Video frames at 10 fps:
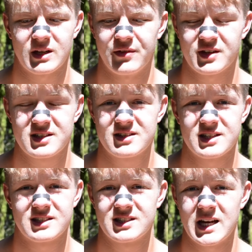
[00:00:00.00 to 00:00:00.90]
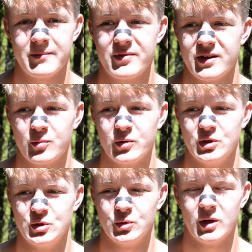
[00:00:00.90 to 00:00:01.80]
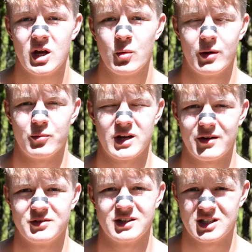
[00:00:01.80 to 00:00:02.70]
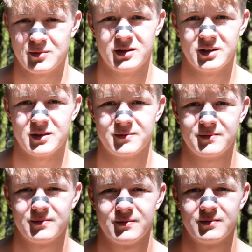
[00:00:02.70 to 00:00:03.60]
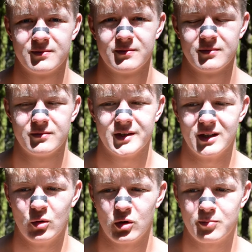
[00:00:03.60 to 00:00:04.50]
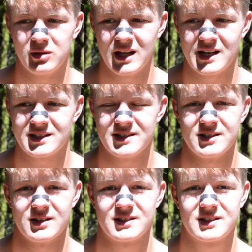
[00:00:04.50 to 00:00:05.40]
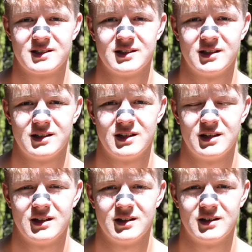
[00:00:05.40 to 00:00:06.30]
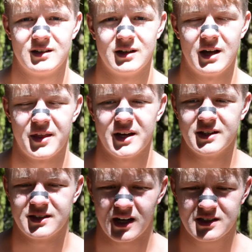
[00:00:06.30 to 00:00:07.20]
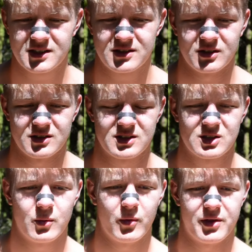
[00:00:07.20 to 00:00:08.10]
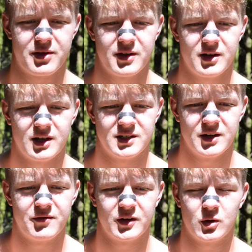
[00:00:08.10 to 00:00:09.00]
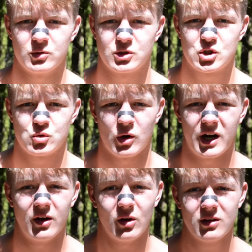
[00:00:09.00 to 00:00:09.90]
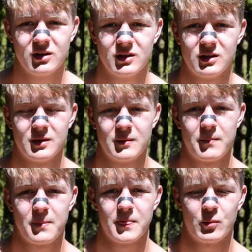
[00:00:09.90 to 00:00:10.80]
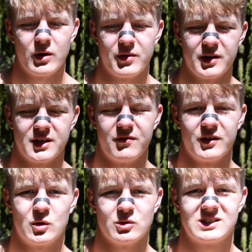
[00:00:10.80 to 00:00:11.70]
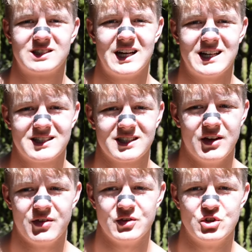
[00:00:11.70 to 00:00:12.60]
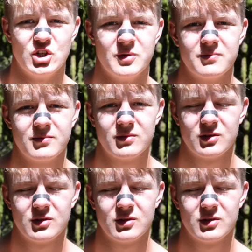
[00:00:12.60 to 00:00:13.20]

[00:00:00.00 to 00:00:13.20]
And this is the same thing we do when we have discipline the Lord blesses us, and then He tests us with a difficult trial, with a difficult set in the gym,